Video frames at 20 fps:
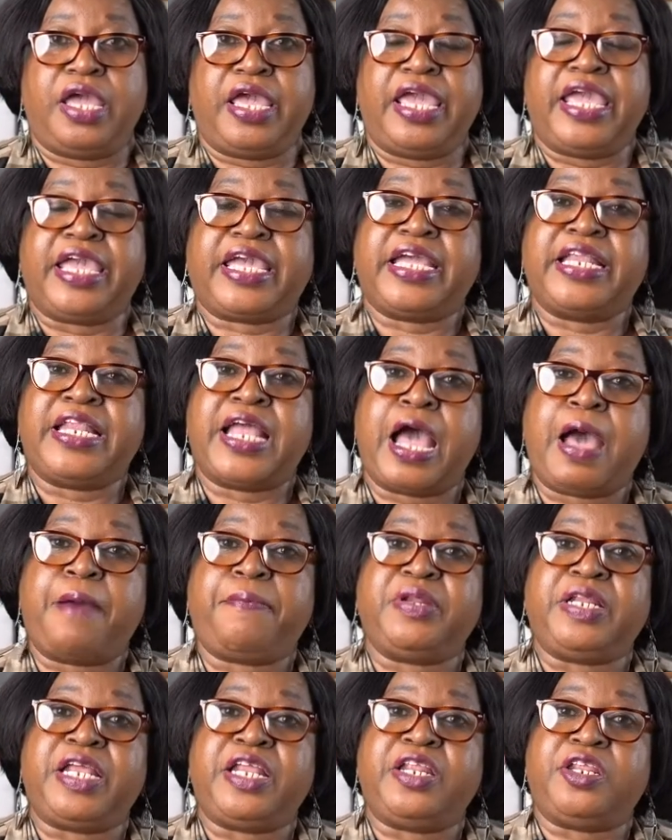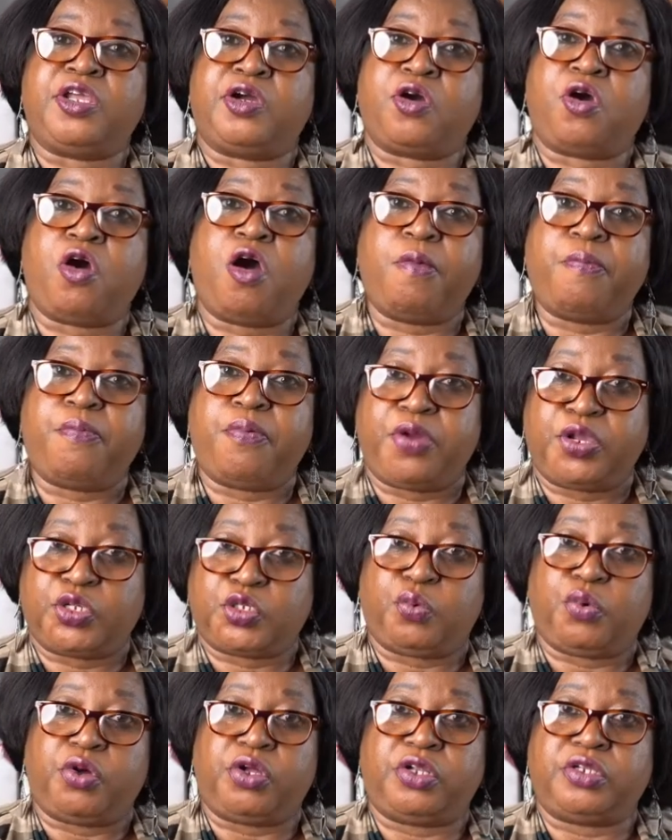It can happen in the
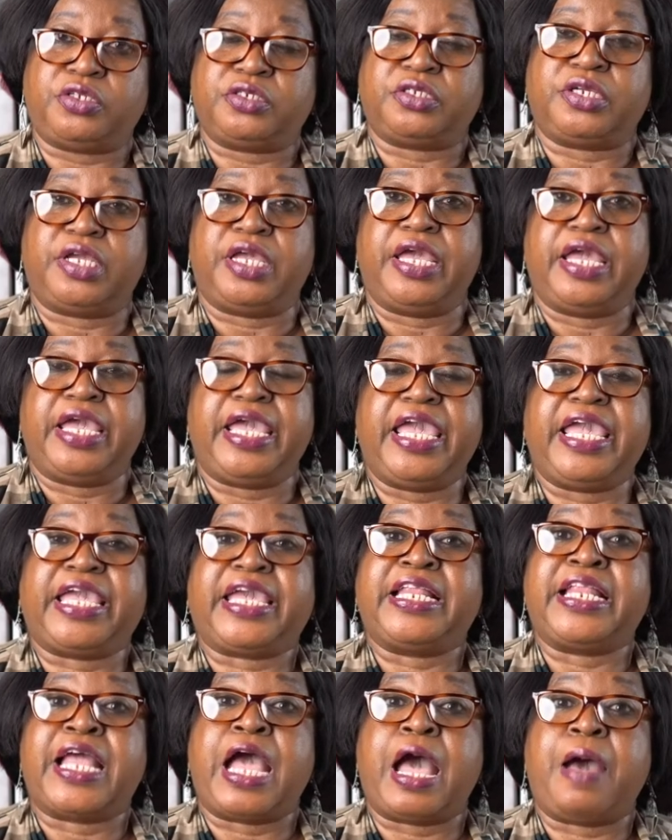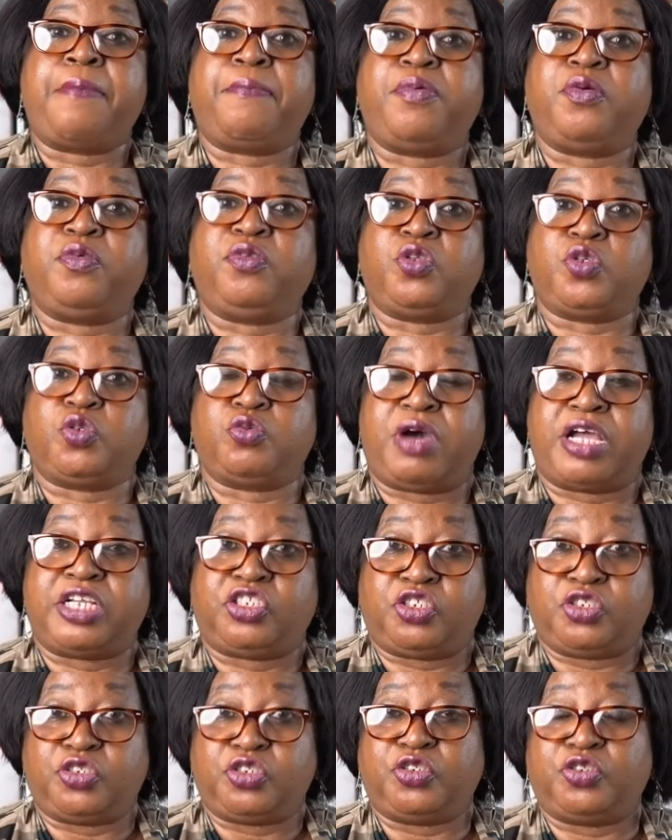corporate world. It can happen to our
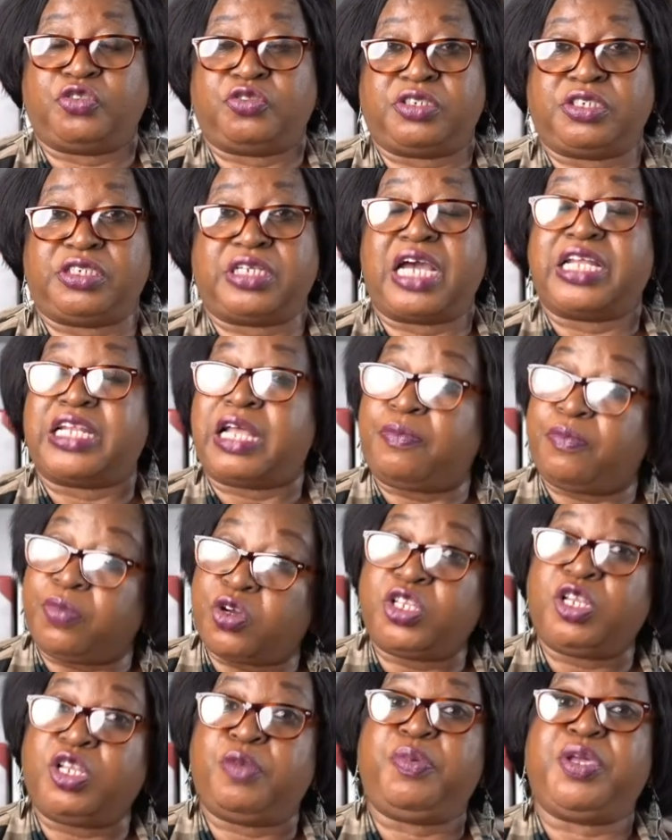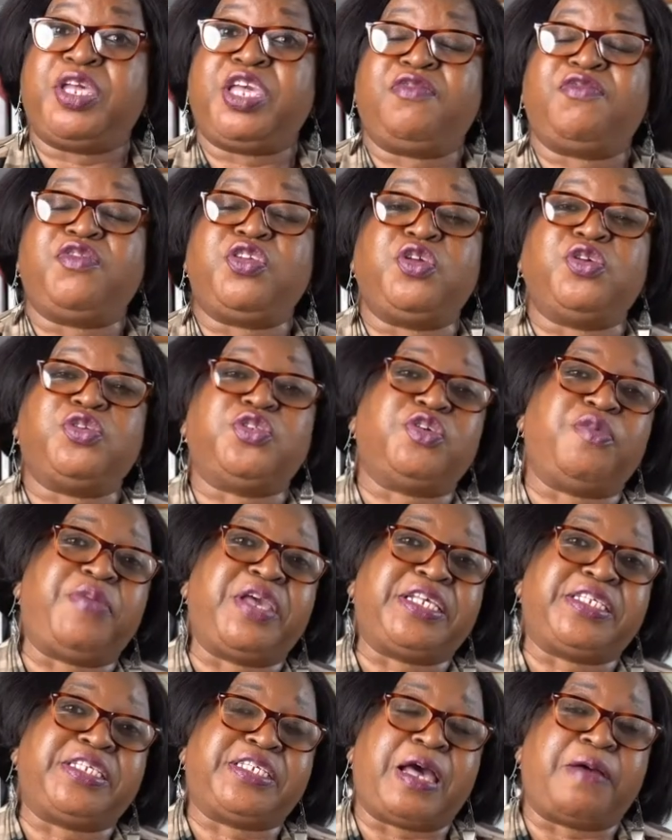children. And I'm going to be giving you some
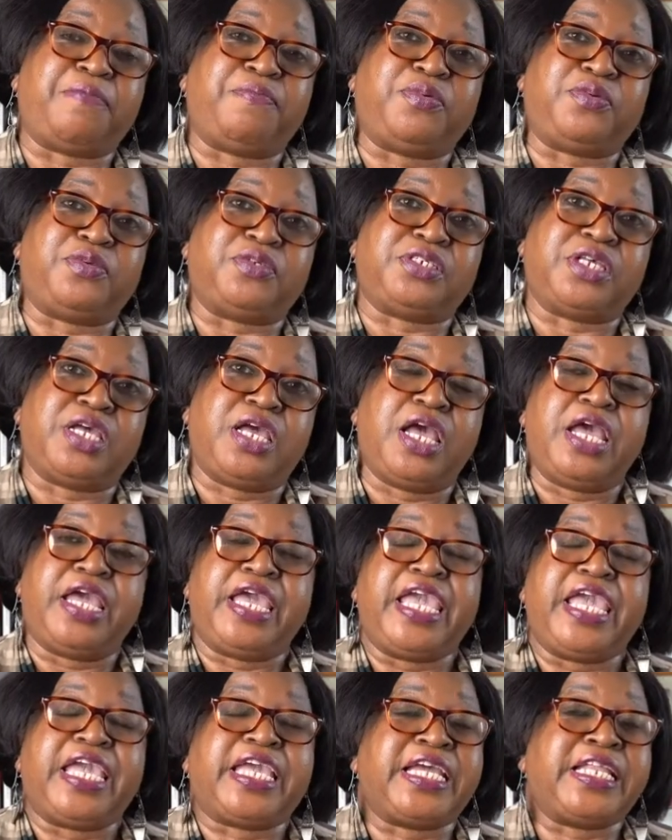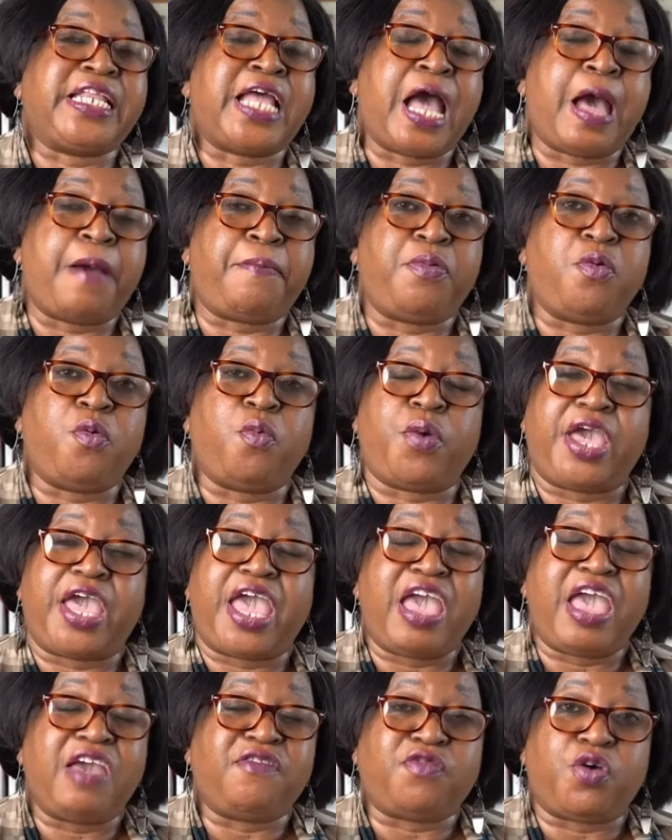examples. It can happen
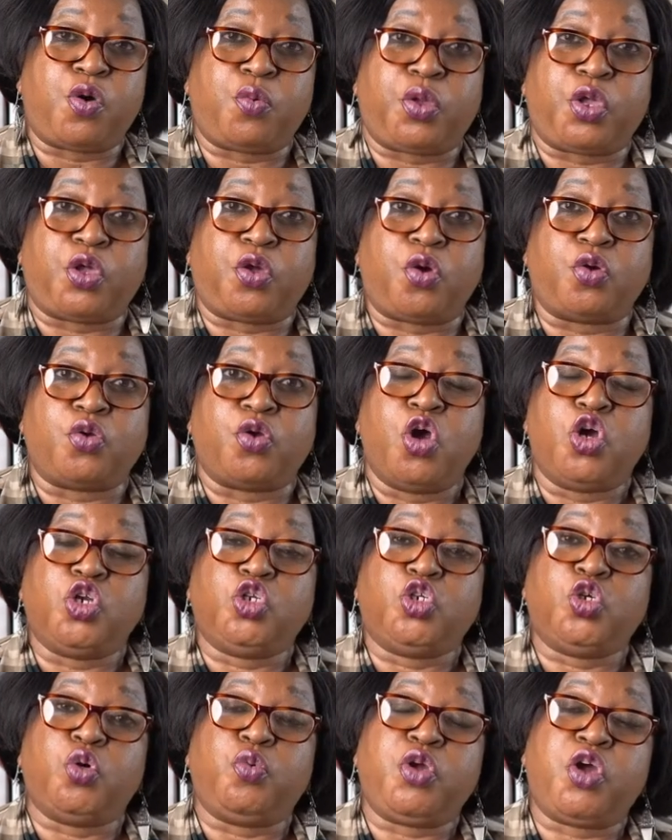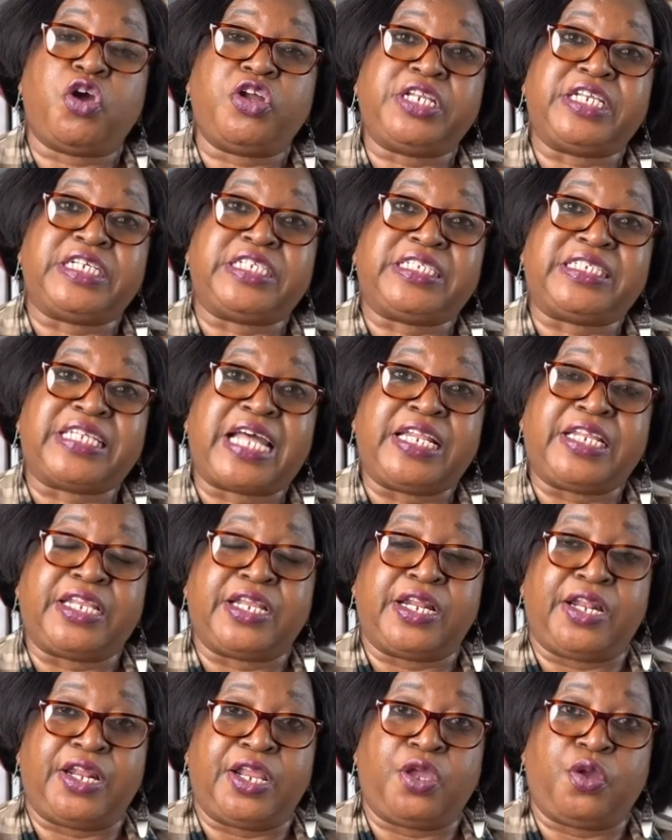wherever we go. Do we understand
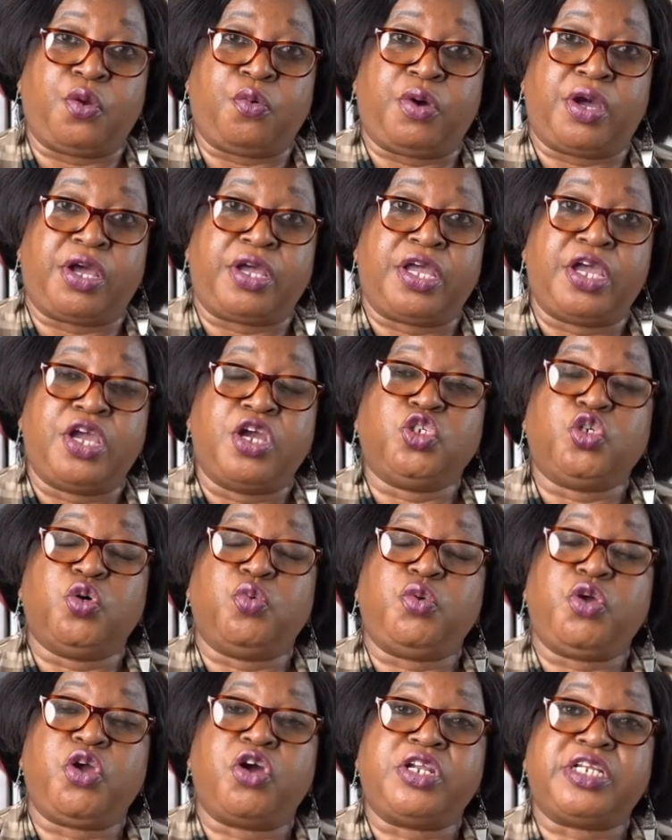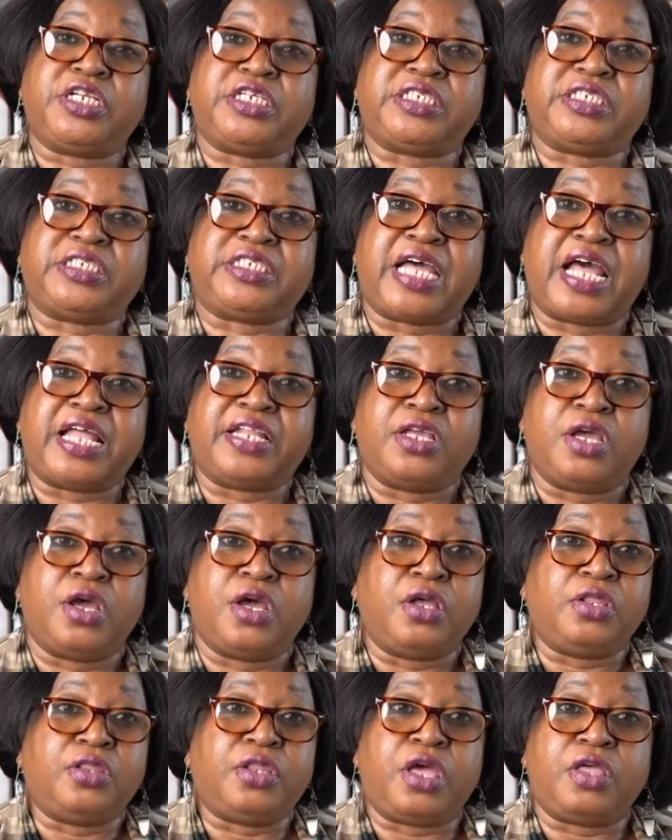the lingua? Do we understand
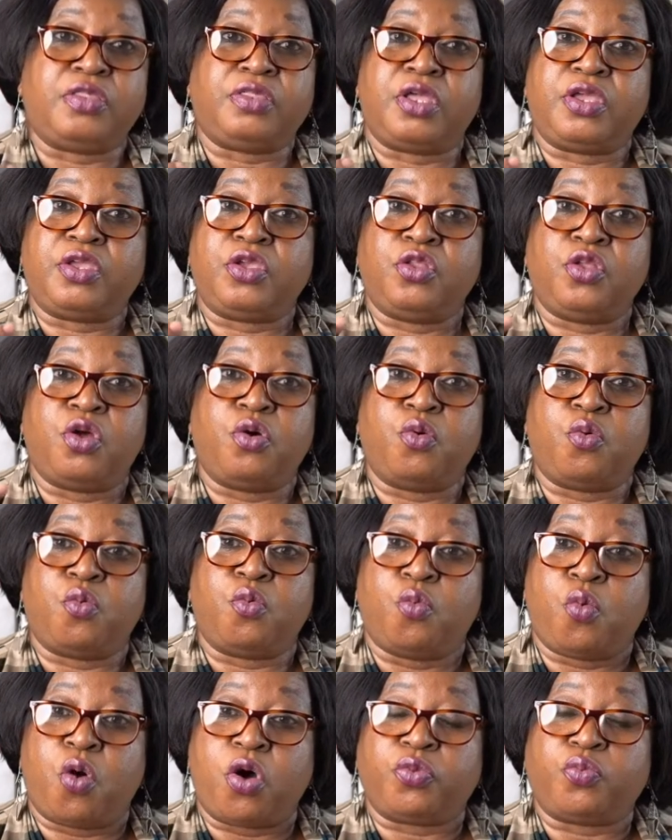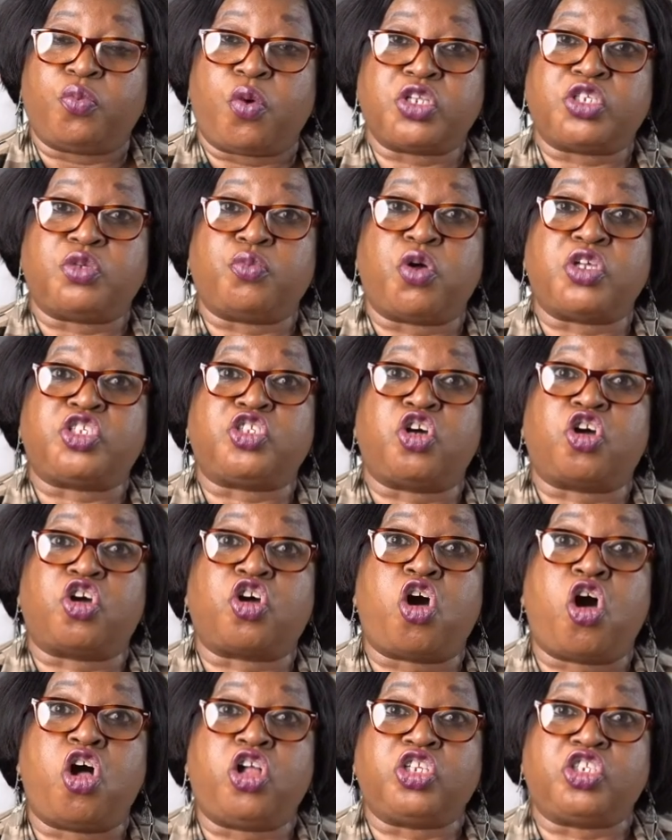what's the
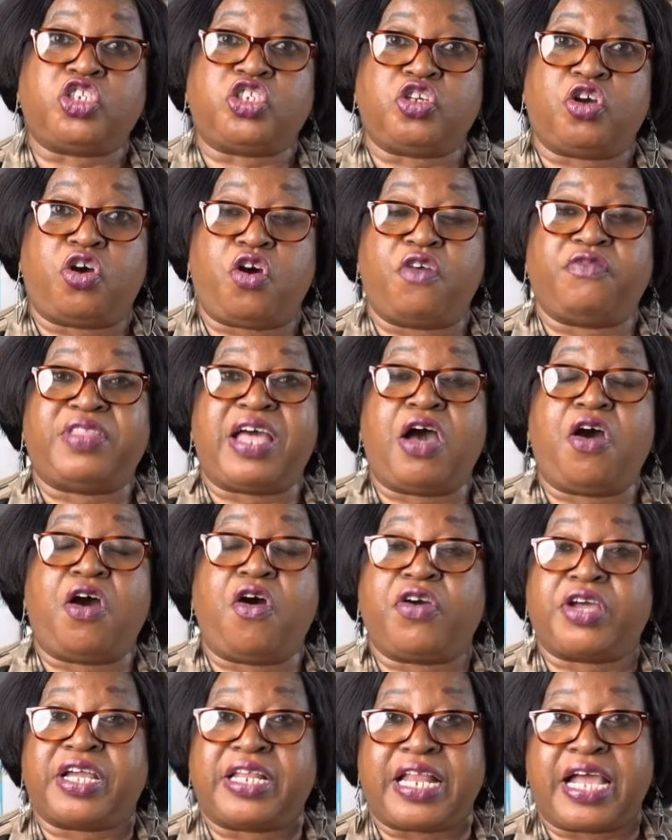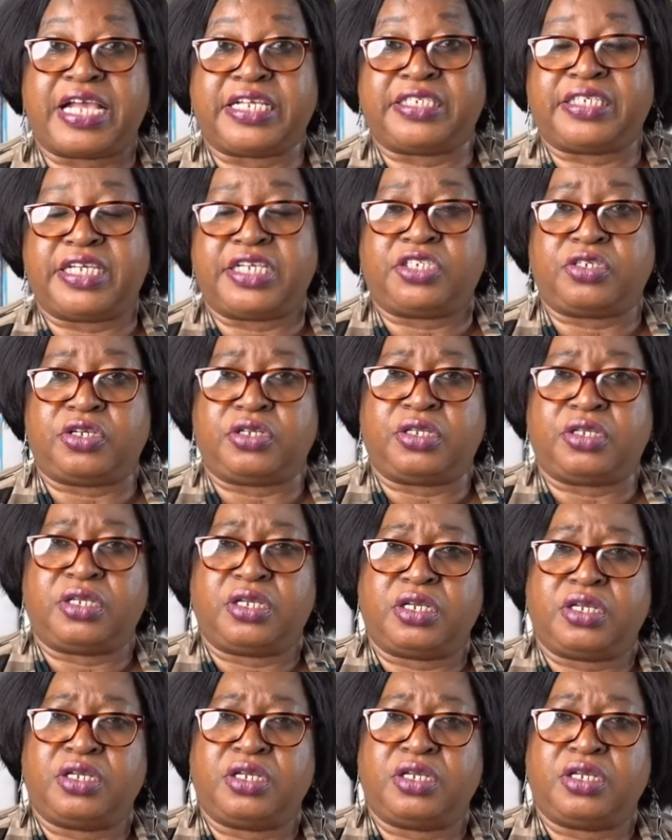culture of that organization?